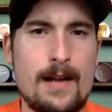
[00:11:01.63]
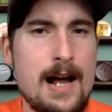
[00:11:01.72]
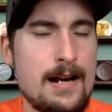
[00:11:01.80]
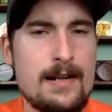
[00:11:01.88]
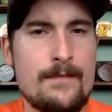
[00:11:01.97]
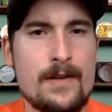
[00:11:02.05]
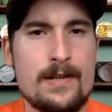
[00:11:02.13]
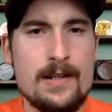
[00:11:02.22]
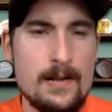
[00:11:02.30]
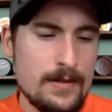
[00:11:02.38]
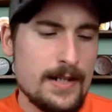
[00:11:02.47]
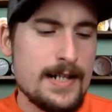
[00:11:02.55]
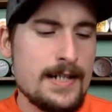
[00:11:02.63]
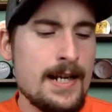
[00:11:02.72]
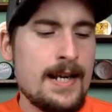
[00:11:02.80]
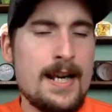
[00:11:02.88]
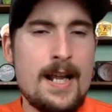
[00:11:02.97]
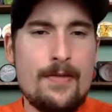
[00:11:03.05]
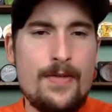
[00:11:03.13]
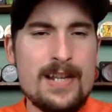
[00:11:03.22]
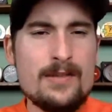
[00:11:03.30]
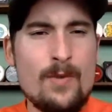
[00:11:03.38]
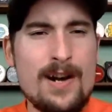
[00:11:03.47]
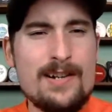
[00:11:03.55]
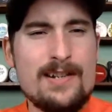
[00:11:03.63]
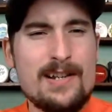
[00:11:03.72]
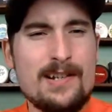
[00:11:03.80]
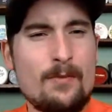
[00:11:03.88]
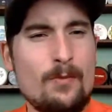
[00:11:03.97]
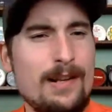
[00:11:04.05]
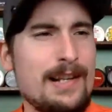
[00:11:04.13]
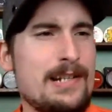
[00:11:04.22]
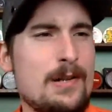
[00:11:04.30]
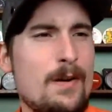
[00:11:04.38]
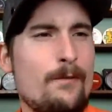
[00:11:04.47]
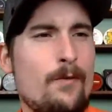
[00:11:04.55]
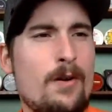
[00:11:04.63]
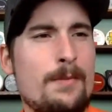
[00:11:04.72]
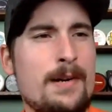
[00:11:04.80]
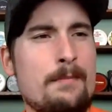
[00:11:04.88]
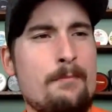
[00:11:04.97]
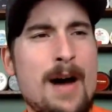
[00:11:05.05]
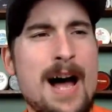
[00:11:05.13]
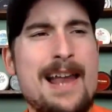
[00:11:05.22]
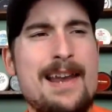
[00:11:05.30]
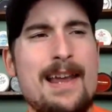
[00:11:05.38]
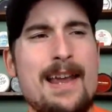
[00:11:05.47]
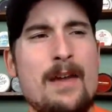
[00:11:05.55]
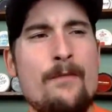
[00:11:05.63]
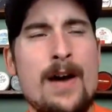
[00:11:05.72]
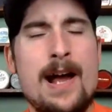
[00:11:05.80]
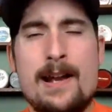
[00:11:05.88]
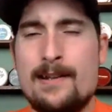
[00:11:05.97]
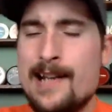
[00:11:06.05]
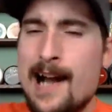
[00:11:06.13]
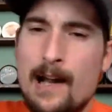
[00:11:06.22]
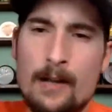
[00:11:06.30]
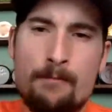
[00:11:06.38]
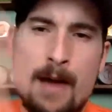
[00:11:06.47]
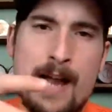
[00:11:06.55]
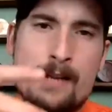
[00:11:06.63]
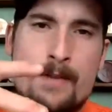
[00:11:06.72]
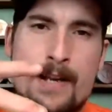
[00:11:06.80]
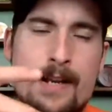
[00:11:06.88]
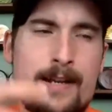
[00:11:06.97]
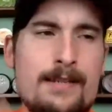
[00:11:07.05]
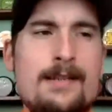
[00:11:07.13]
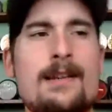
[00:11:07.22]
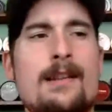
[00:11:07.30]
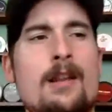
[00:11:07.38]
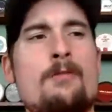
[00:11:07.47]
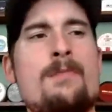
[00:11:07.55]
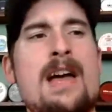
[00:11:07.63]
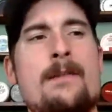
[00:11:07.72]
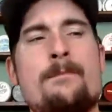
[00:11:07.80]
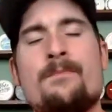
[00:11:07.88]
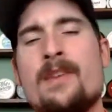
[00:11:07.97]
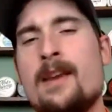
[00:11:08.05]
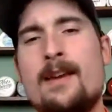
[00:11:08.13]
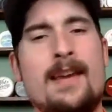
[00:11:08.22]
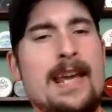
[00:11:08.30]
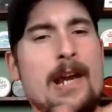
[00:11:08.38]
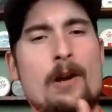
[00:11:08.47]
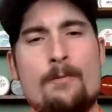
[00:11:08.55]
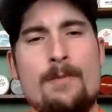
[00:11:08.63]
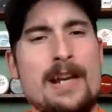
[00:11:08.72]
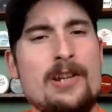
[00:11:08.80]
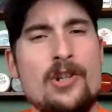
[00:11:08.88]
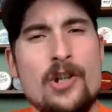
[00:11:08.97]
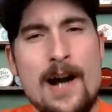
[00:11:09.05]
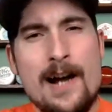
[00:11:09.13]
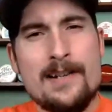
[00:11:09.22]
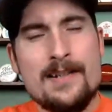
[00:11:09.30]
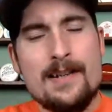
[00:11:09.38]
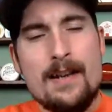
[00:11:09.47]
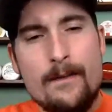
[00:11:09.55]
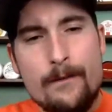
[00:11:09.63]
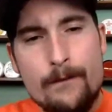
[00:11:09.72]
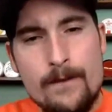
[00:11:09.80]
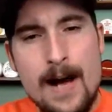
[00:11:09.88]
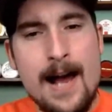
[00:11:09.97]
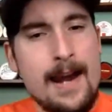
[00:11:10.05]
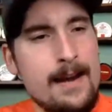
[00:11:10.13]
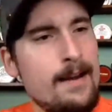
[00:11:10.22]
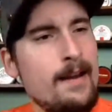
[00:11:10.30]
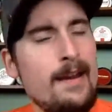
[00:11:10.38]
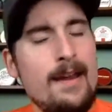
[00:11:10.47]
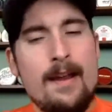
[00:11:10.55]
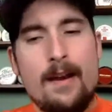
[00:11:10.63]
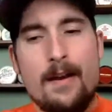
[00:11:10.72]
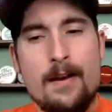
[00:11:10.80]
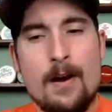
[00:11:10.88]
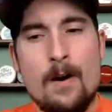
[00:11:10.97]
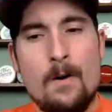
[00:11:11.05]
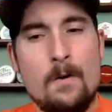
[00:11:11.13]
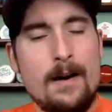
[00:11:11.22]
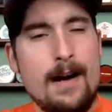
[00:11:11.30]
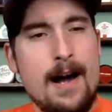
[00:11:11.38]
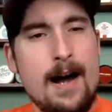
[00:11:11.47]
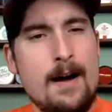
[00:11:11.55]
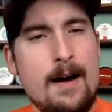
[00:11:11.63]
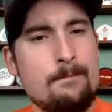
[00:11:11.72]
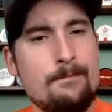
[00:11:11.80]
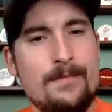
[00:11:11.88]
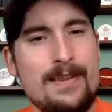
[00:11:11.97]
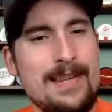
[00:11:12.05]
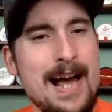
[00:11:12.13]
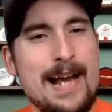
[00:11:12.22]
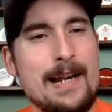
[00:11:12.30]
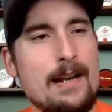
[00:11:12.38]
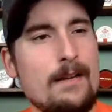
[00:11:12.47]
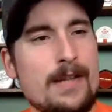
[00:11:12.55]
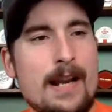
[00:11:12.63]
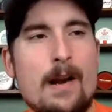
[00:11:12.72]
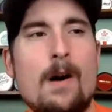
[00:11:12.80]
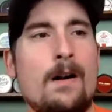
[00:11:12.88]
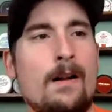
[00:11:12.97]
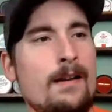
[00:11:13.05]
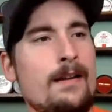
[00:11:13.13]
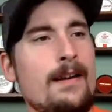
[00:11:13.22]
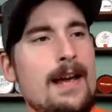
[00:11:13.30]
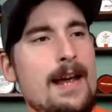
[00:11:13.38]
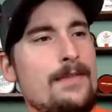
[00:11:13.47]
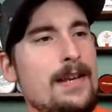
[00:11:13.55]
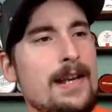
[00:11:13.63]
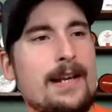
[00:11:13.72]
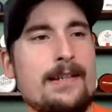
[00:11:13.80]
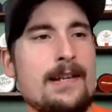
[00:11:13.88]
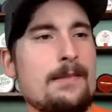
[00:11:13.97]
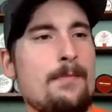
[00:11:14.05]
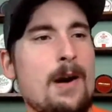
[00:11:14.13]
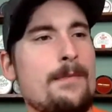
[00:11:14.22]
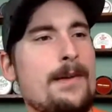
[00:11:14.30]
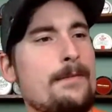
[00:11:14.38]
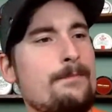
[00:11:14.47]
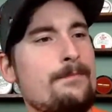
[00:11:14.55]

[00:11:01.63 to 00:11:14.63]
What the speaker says: out of different snoozes, this one doesn't really do it for me. But if I dialed back my nicotine a little bit, it would be just fine. No negatives at all in the nicotine department.